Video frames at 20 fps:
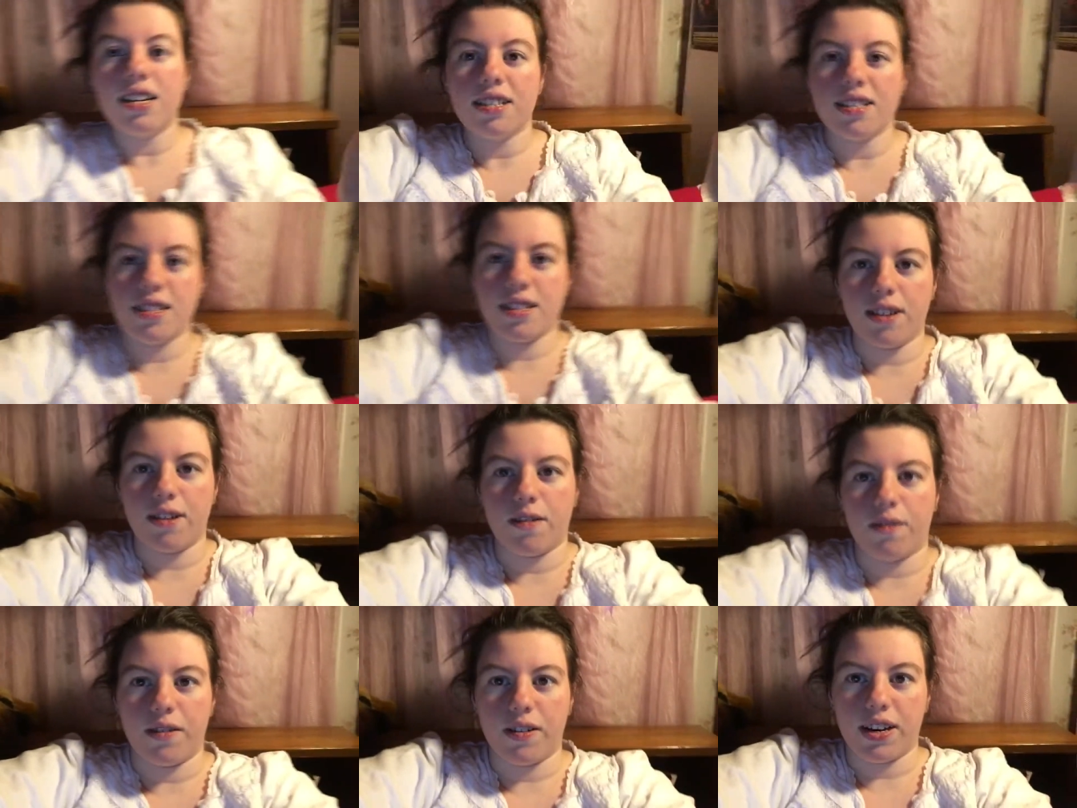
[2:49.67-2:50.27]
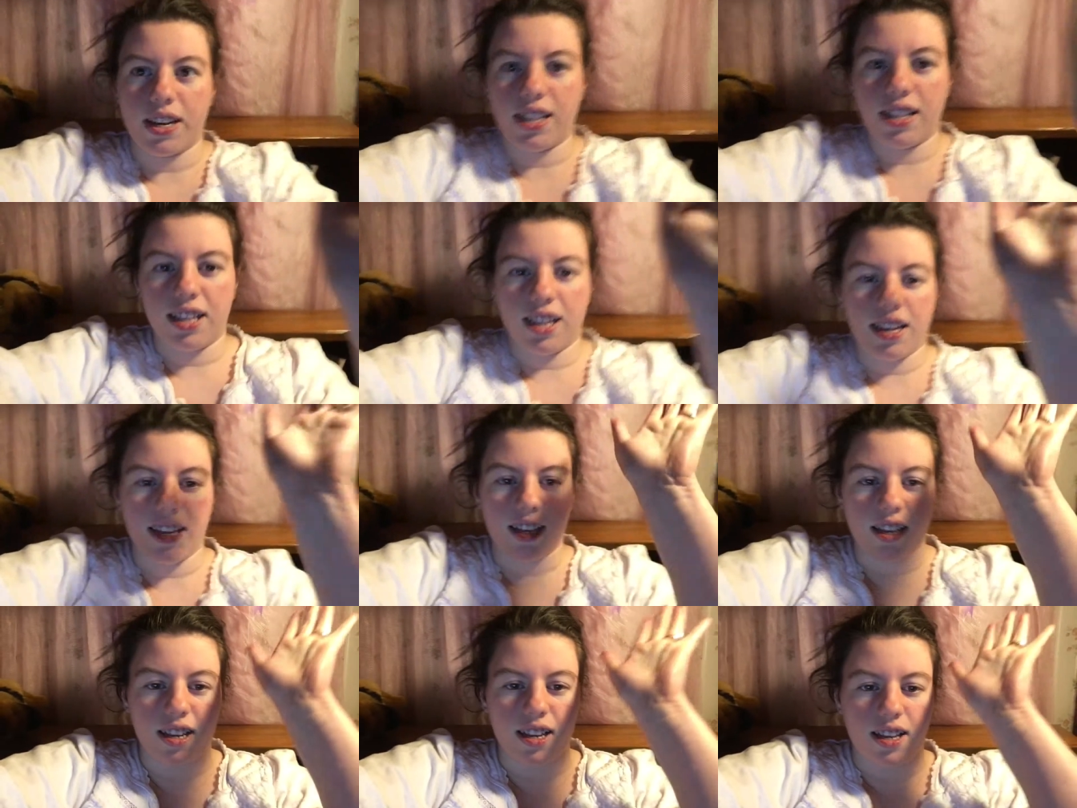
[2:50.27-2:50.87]
So, and
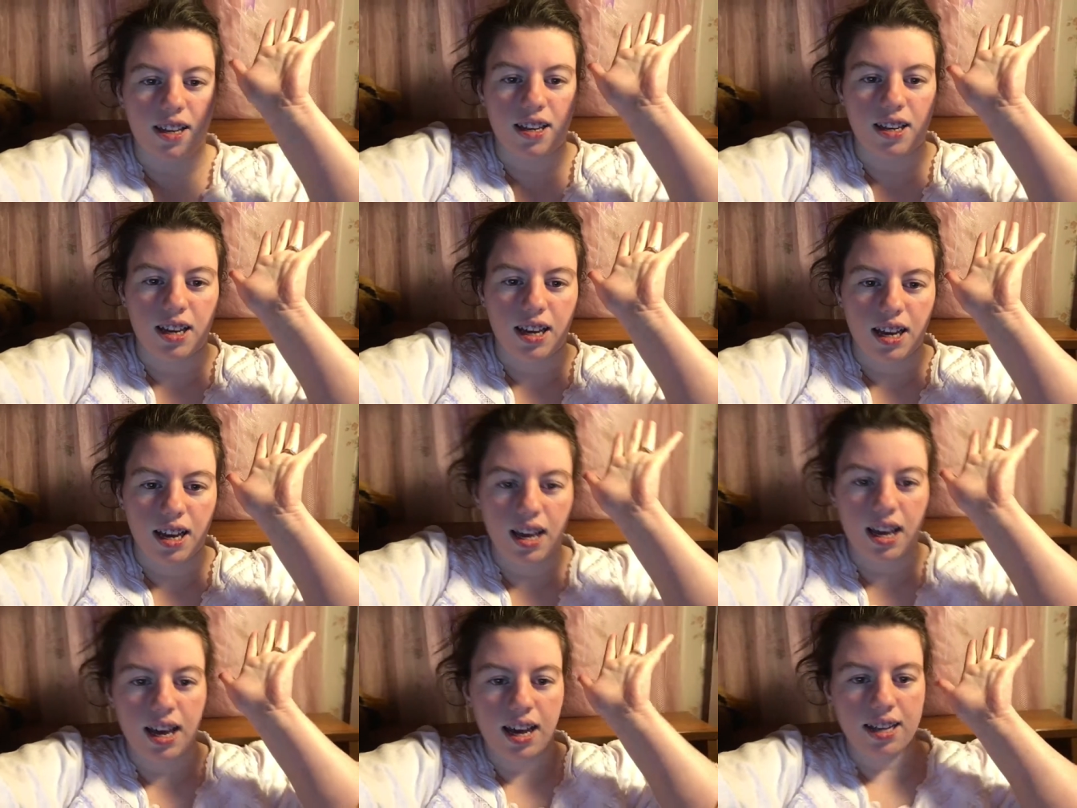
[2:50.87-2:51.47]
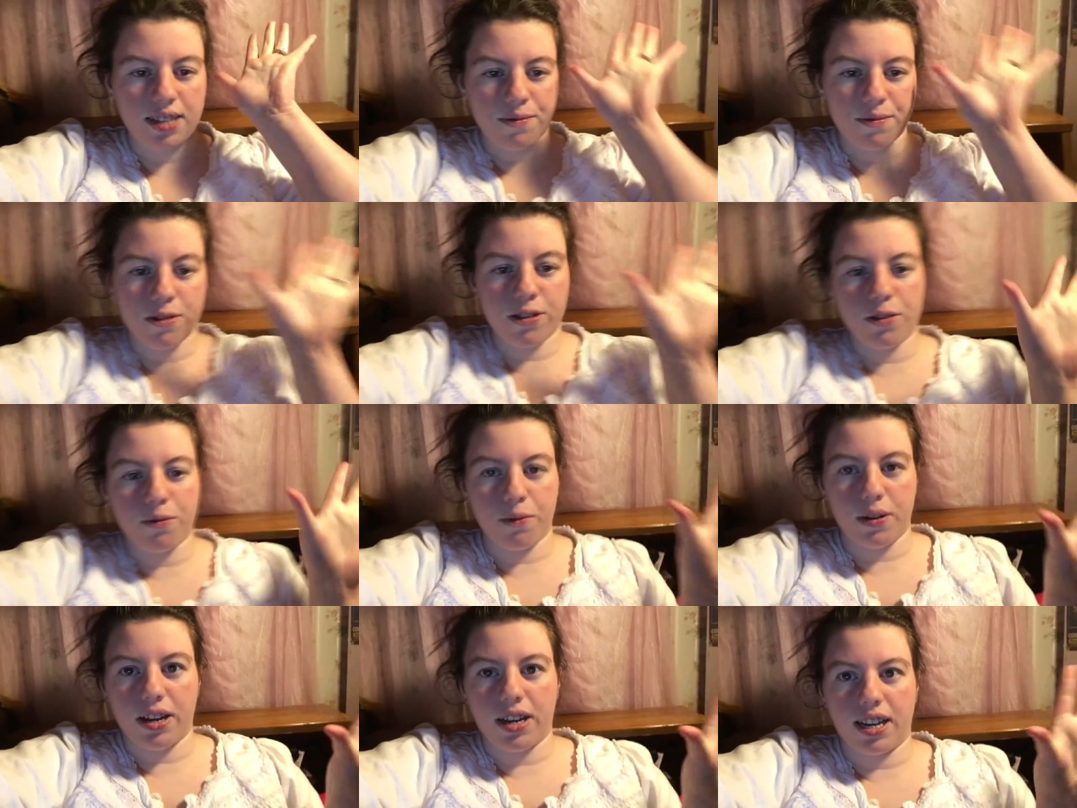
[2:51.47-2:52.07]
then as far
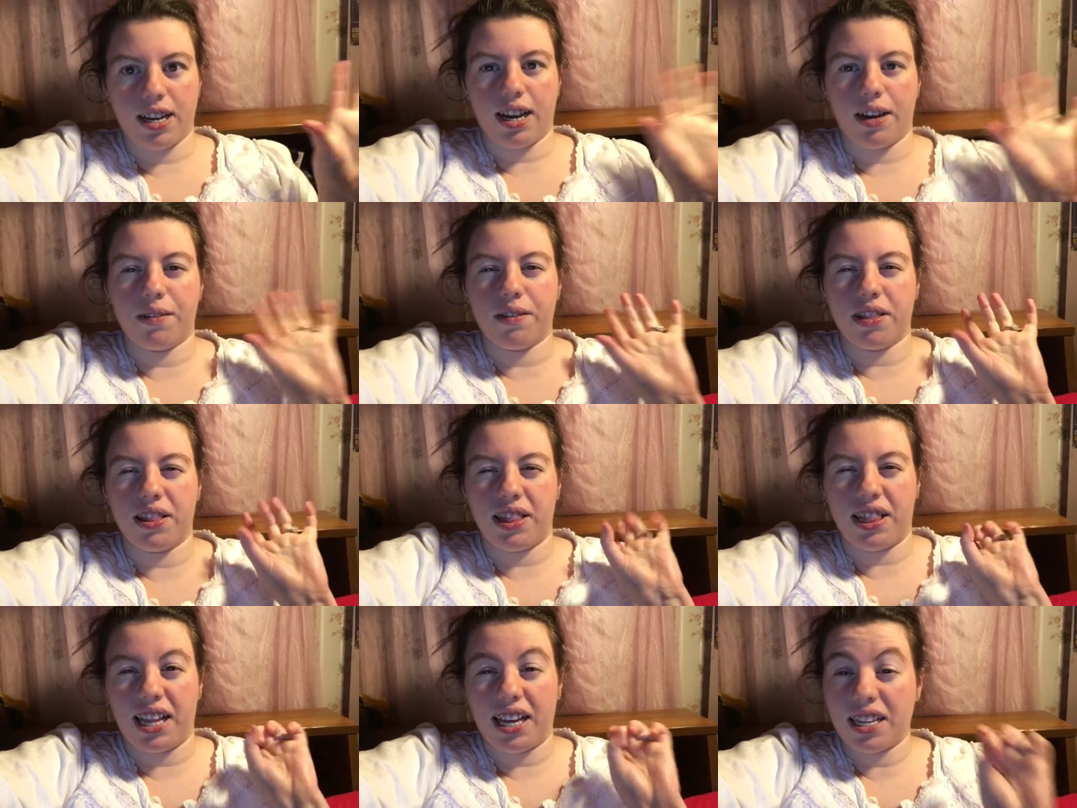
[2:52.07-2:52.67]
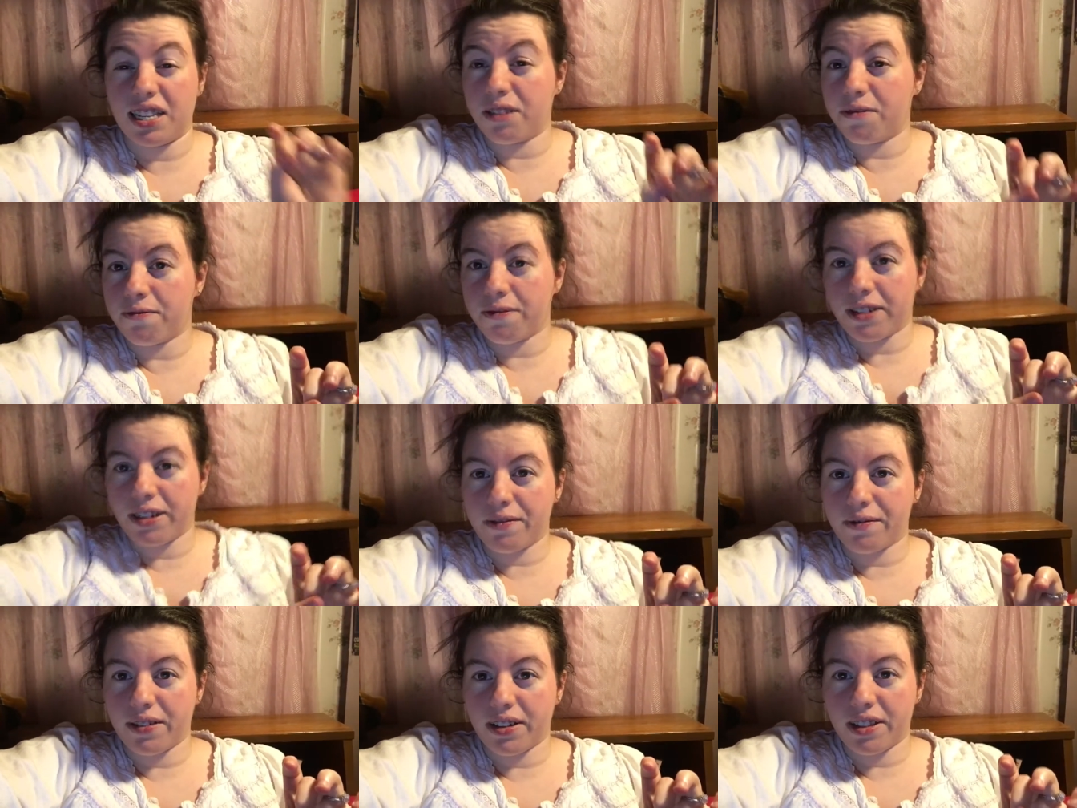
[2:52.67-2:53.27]
as writing, I would like to
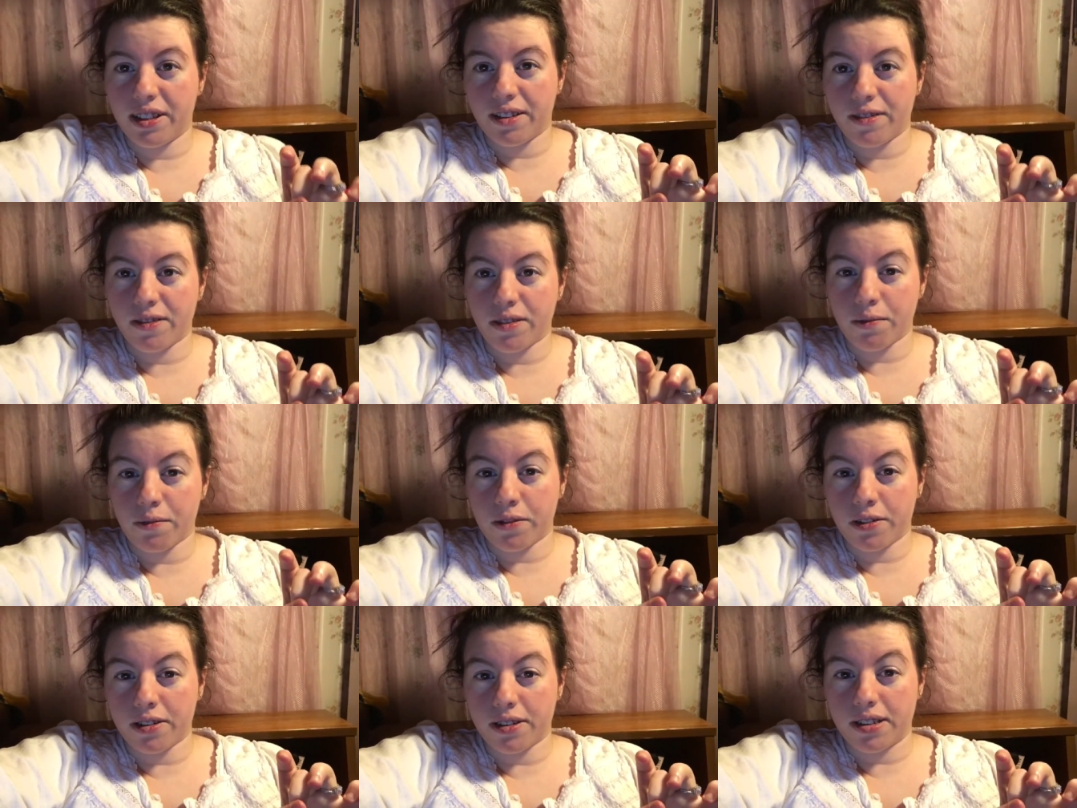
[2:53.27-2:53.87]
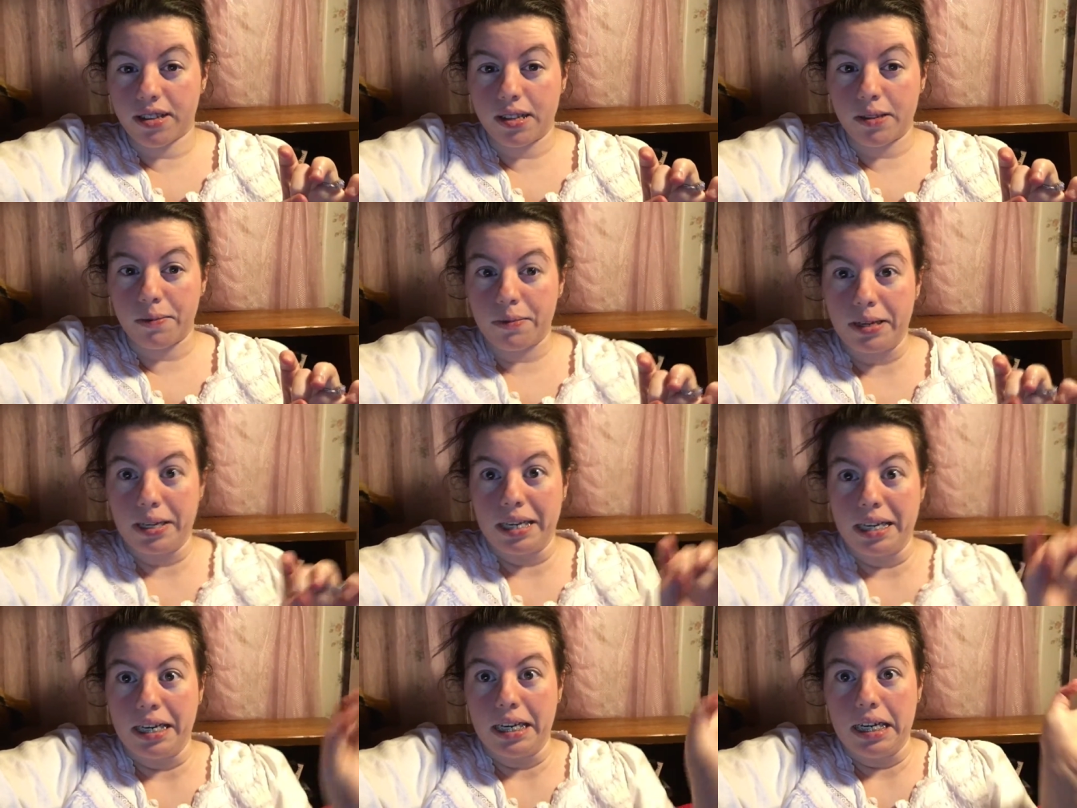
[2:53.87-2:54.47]
write 5,000 words this
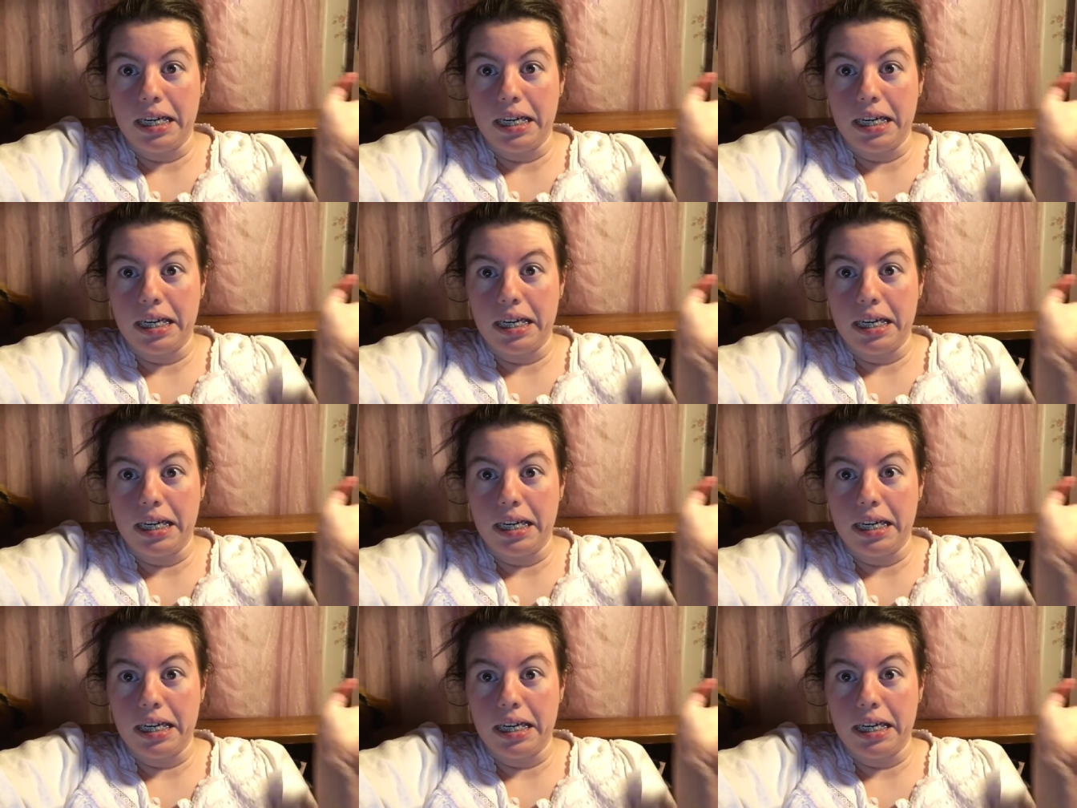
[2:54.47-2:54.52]
week.